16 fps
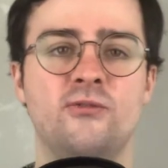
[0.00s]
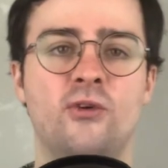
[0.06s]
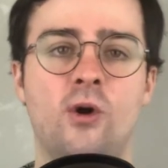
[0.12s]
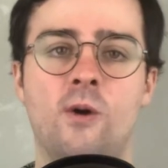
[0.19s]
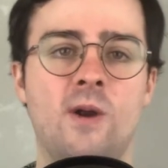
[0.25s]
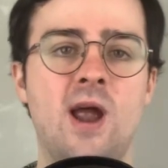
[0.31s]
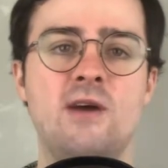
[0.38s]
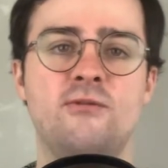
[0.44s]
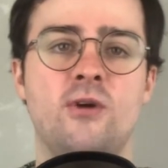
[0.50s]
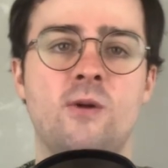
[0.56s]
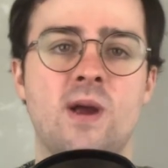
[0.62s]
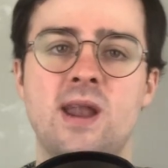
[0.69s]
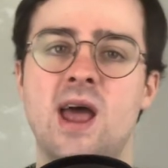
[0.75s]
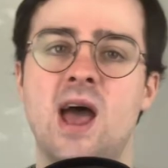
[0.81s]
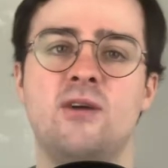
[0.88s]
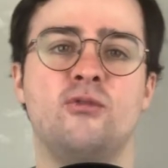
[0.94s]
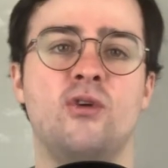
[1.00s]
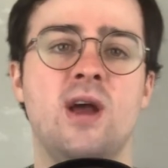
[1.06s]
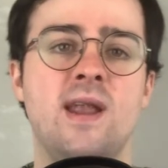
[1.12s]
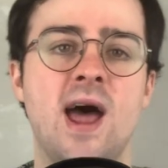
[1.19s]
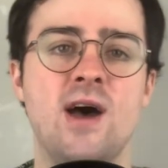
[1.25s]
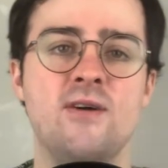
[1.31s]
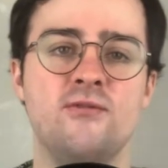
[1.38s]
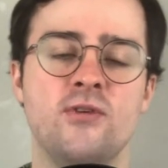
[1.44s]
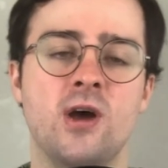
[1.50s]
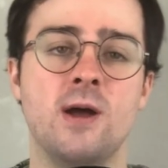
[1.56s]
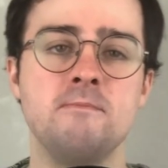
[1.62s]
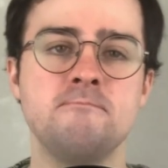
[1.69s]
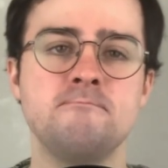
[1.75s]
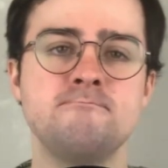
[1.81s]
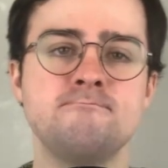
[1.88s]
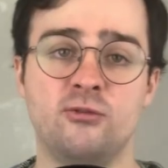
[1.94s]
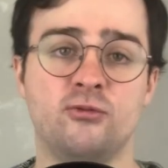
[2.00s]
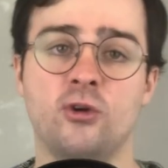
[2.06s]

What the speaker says: forever and ever and ever. And